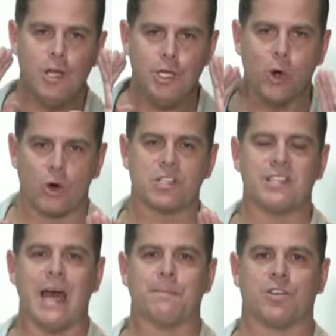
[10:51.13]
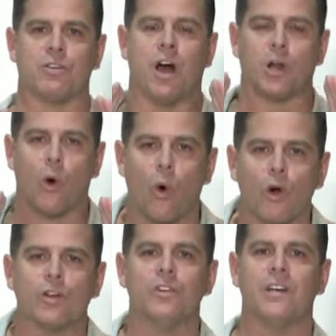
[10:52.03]
your steps are not
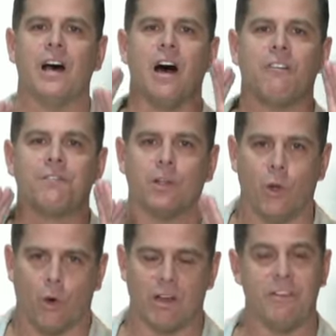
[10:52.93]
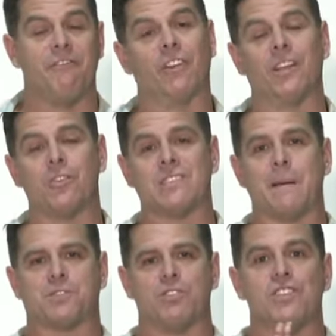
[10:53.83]
ordered of the Lord, if you feel like your
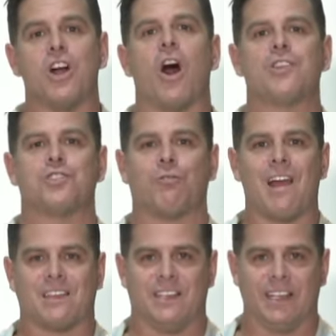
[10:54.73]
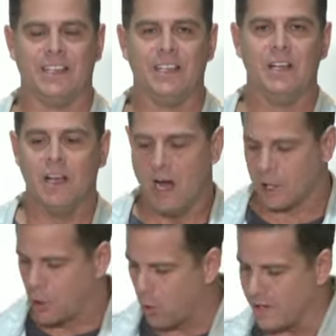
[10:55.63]
steps are not directed,
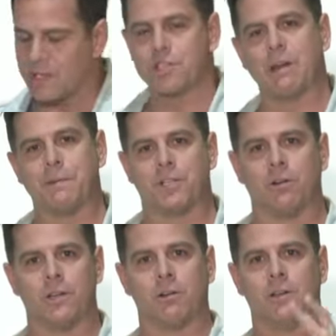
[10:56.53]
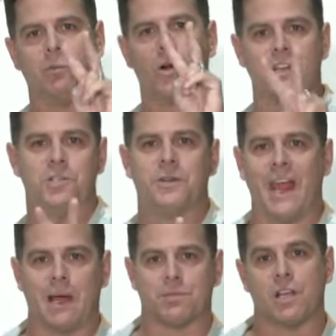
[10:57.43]
according to Scripture, you're in one of two
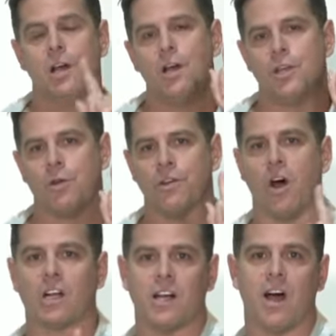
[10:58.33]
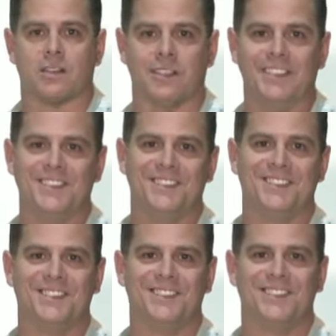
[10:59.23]
camps. You're not godly,
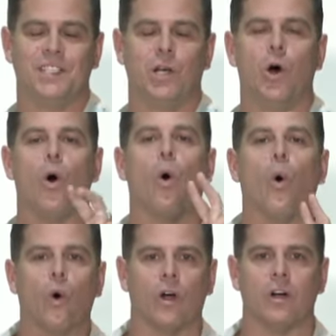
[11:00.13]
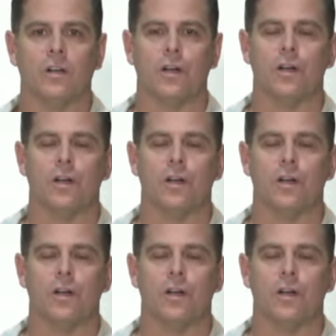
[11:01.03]
or